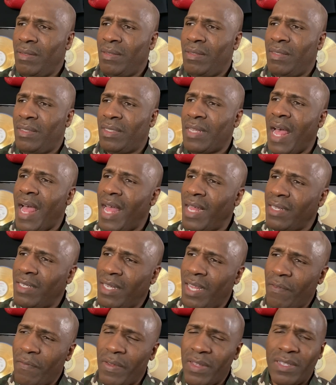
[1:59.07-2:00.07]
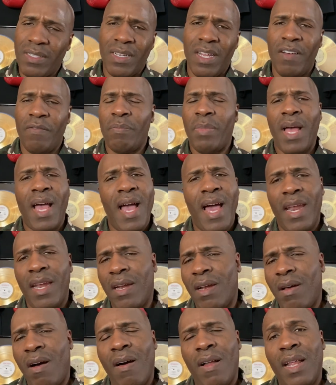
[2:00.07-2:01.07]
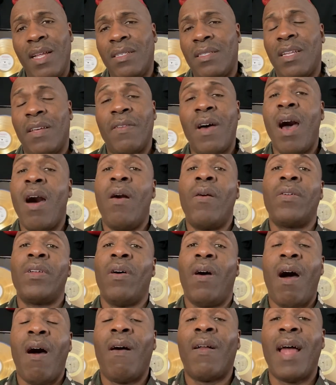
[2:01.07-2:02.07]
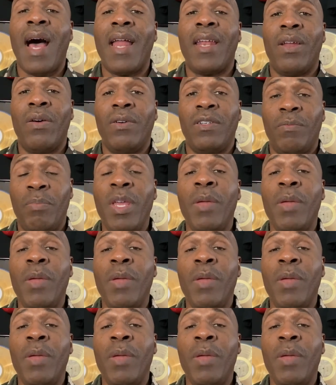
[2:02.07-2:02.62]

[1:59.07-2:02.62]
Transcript: scientific stuff behind it and all that stuff. I don't know. All I know is